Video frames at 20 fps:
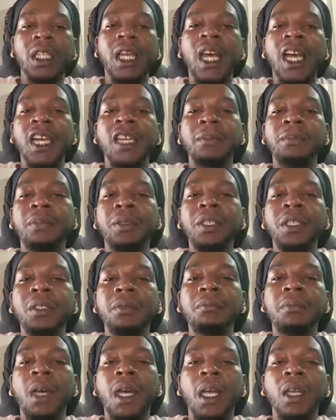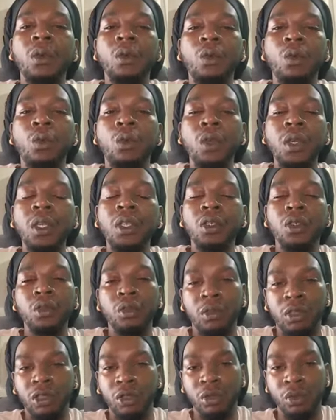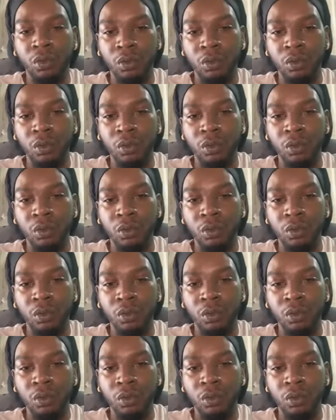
I put my will to.